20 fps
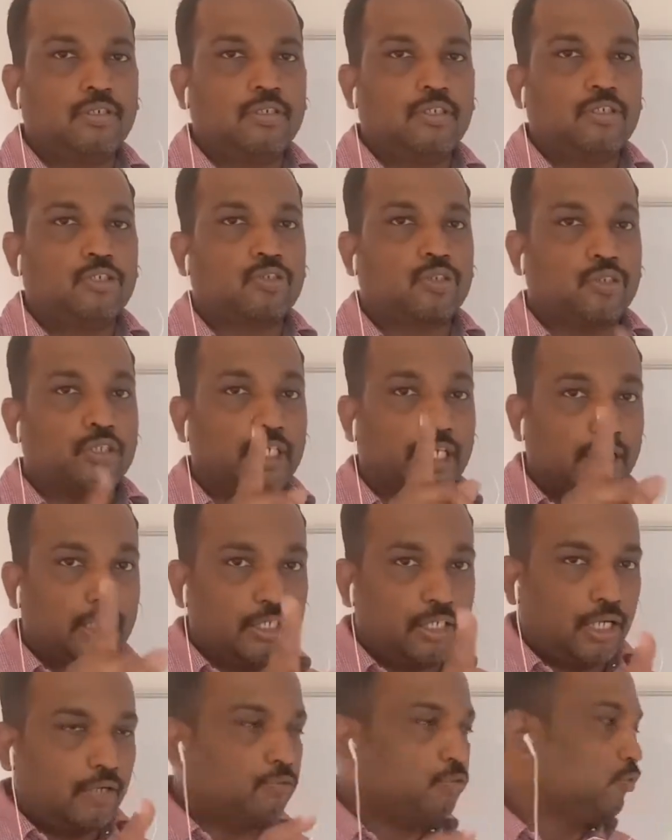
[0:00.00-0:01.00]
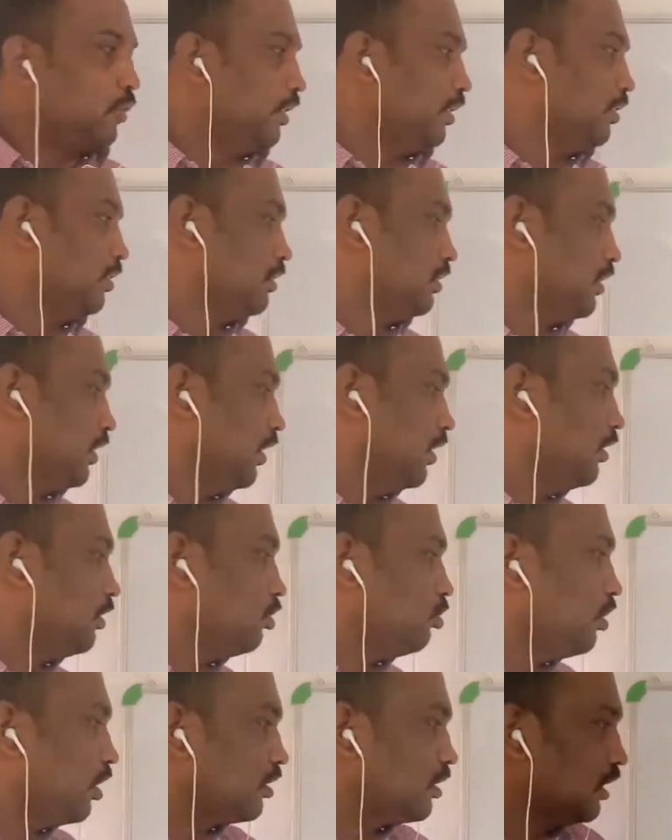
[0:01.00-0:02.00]
So there you have to understand
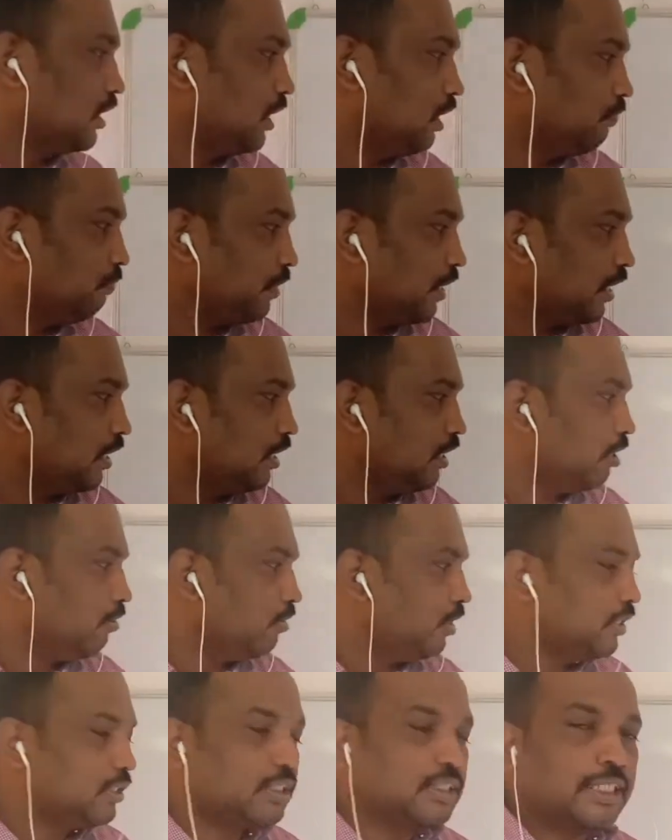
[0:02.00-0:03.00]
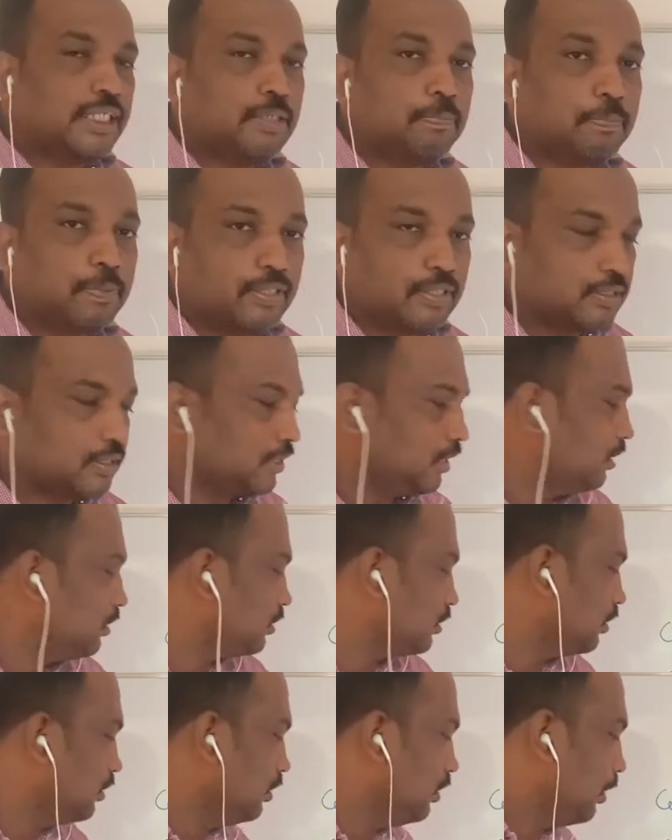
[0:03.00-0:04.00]
your significant level is 10%,
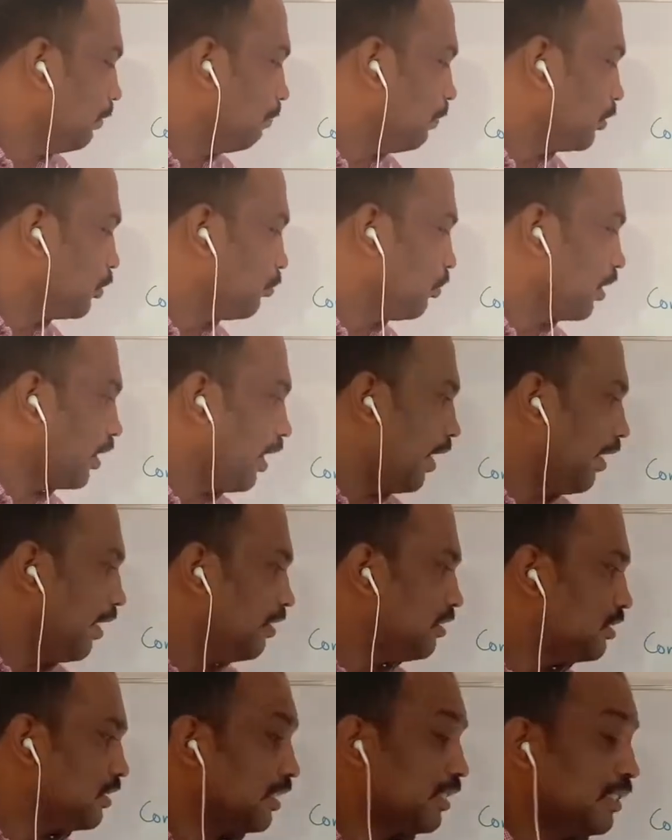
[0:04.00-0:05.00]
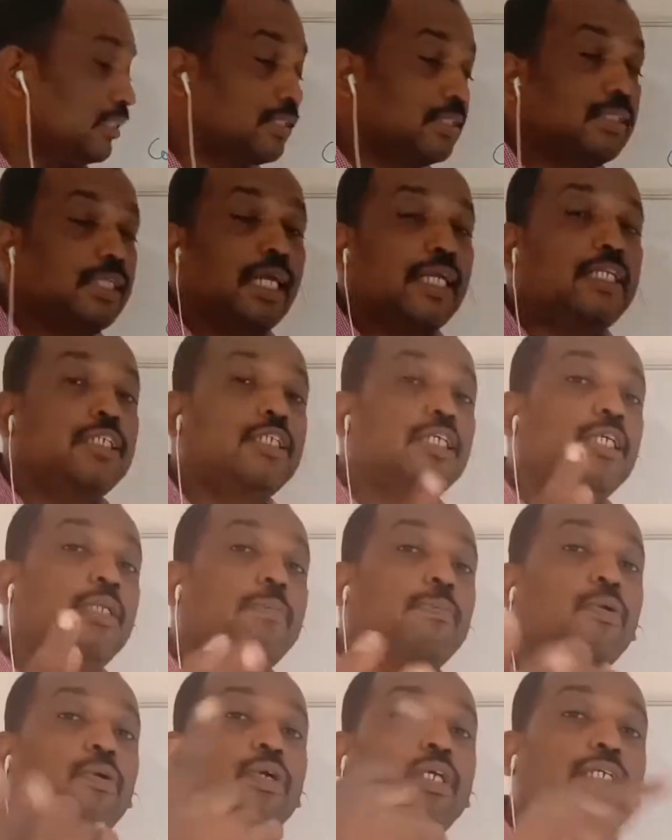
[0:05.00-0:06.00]
but your answer is
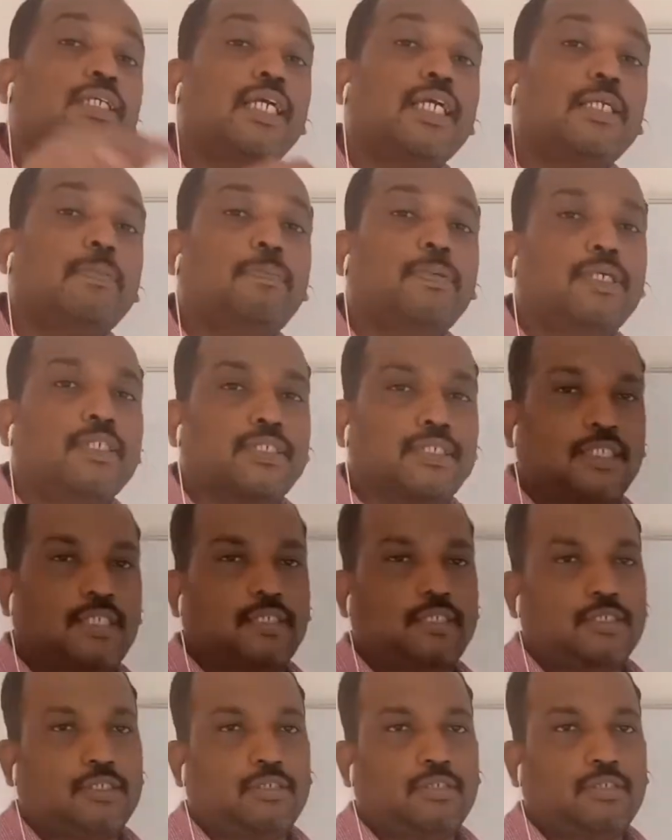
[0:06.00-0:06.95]
19.8%.